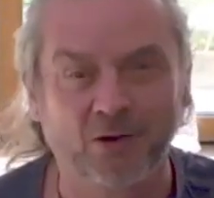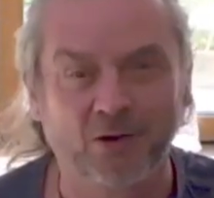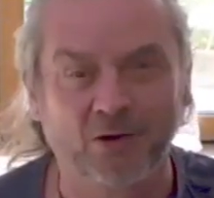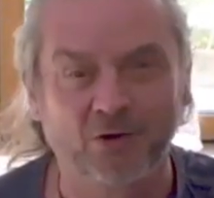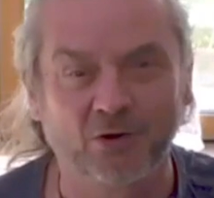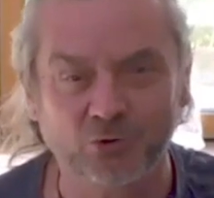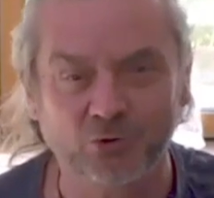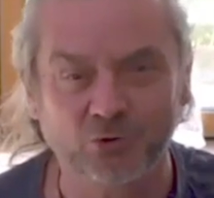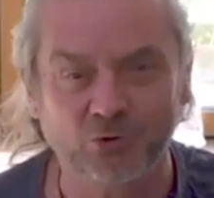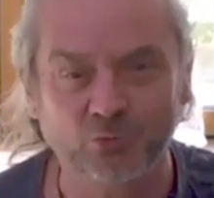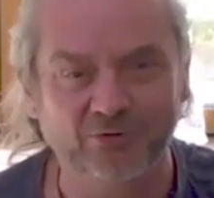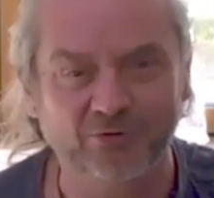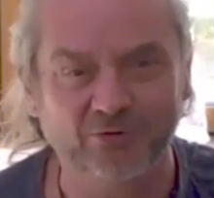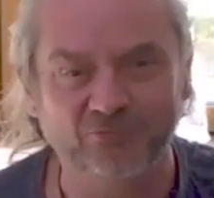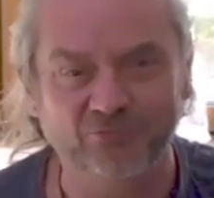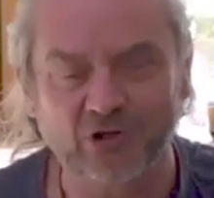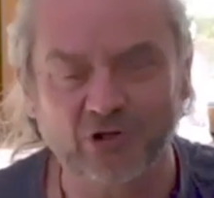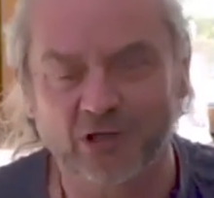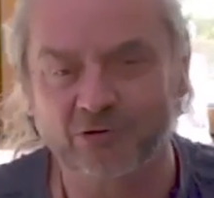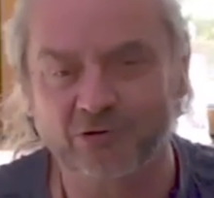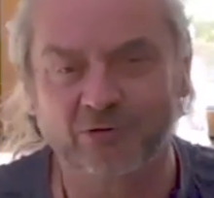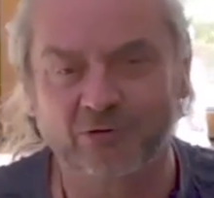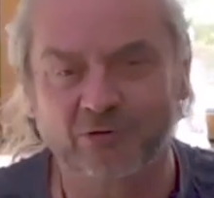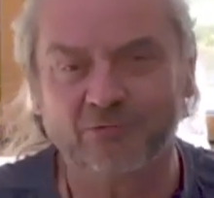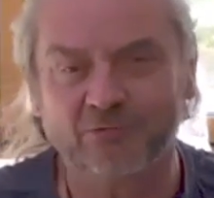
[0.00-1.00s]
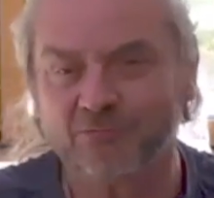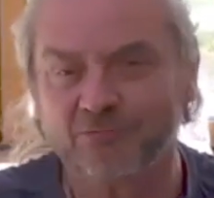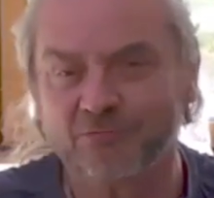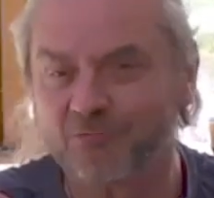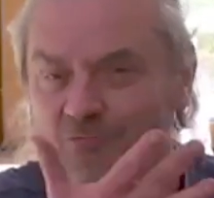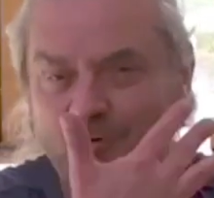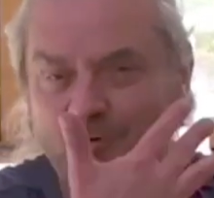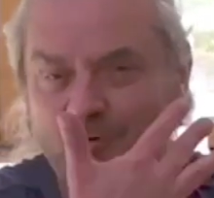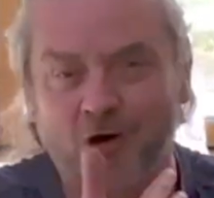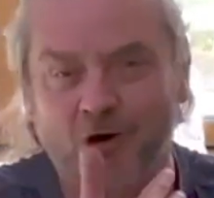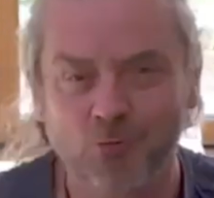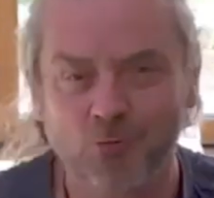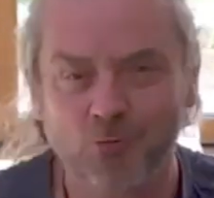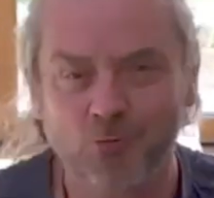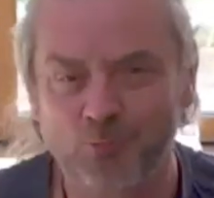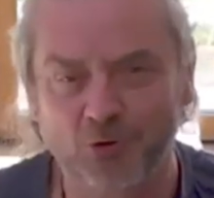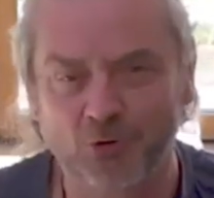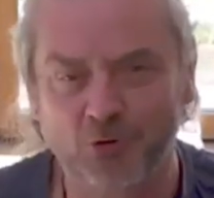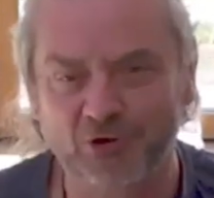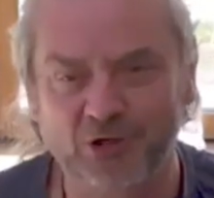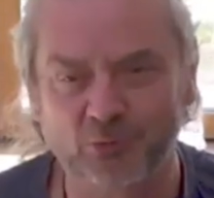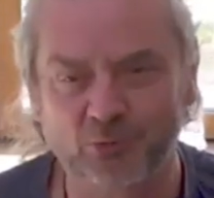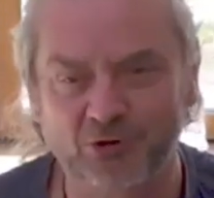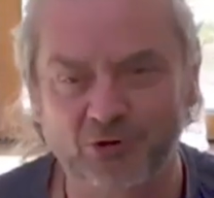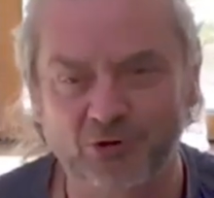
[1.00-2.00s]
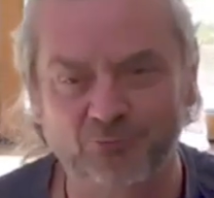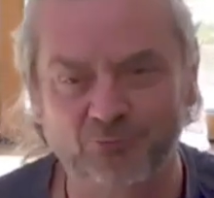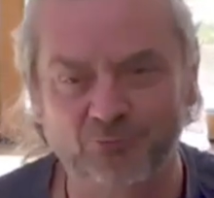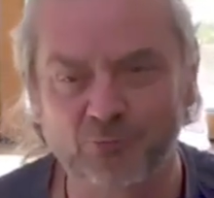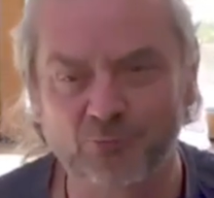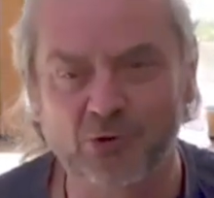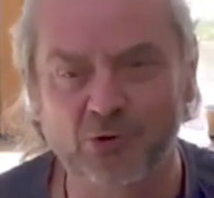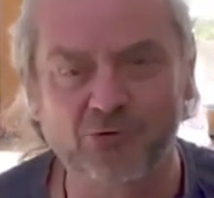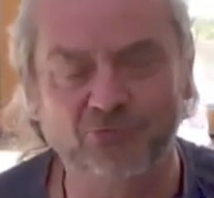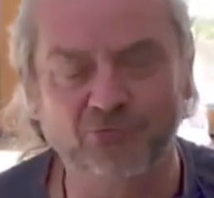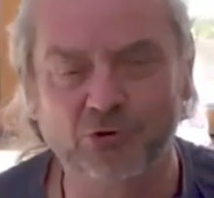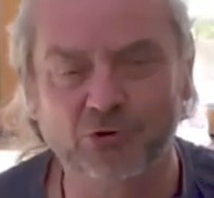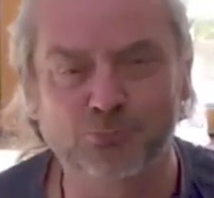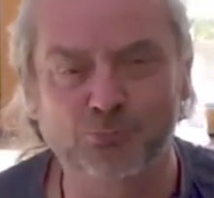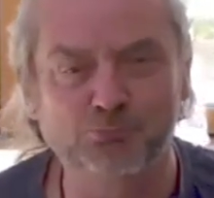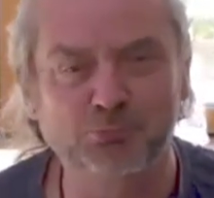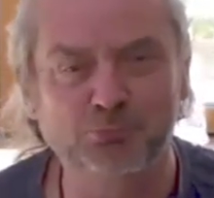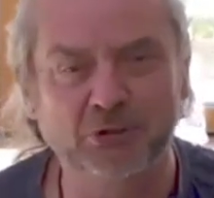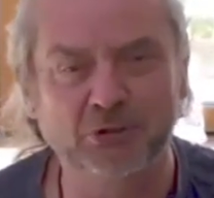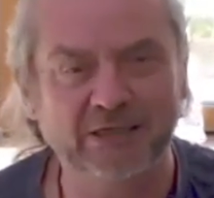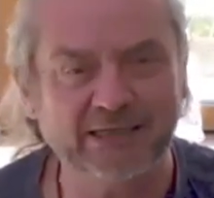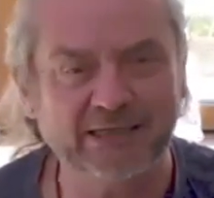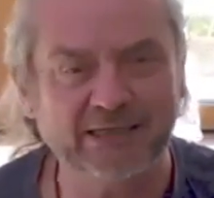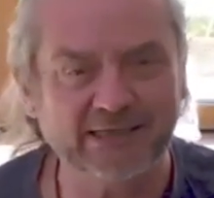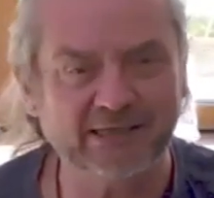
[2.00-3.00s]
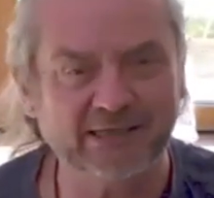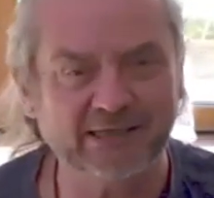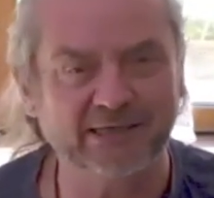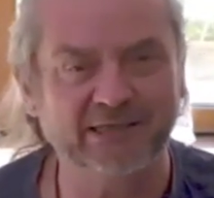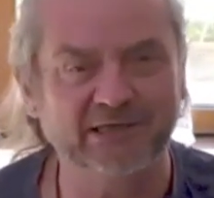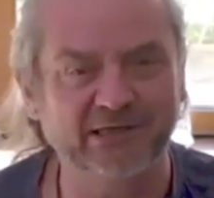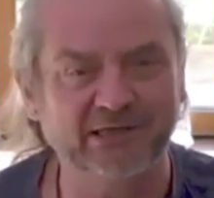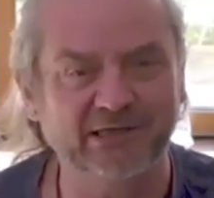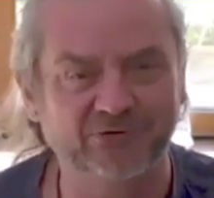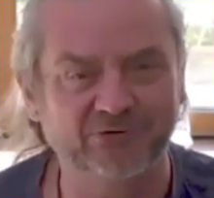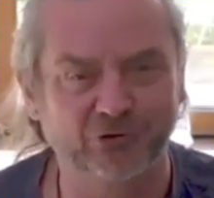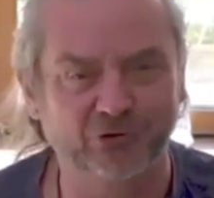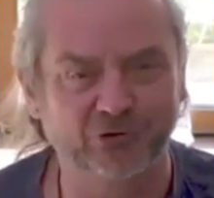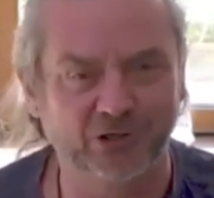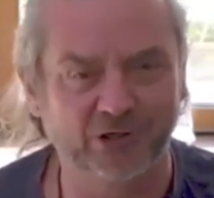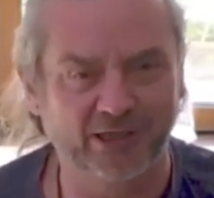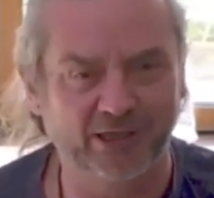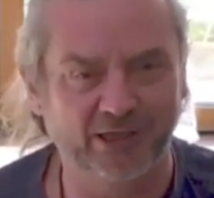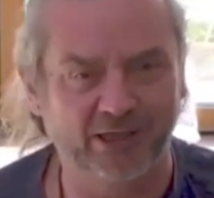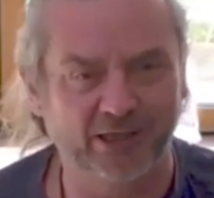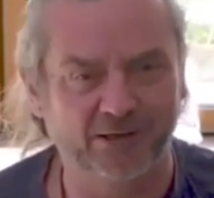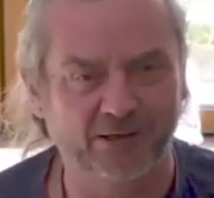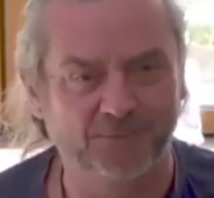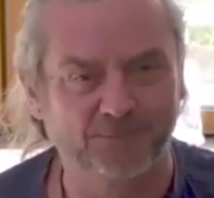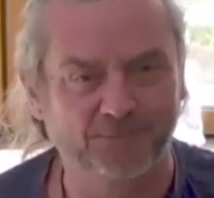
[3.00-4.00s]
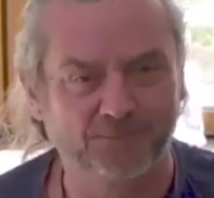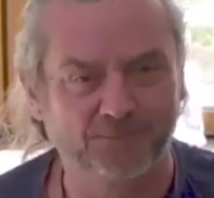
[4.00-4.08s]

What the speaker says: You would have done, the whole body would have moved completely differently,